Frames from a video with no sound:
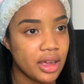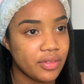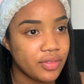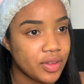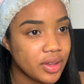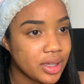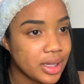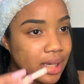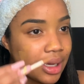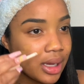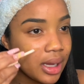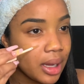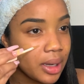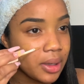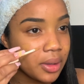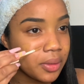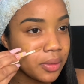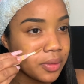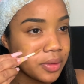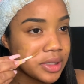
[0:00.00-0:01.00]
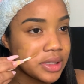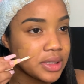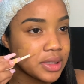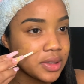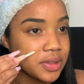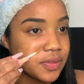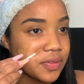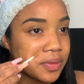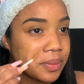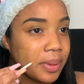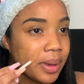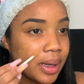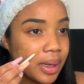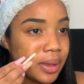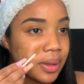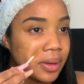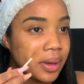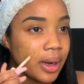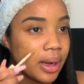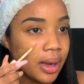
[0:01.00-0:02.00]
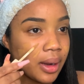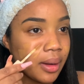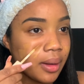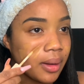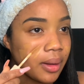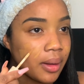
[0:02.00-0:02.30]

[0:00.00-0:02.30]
I feel like it kind of creases for my under eye.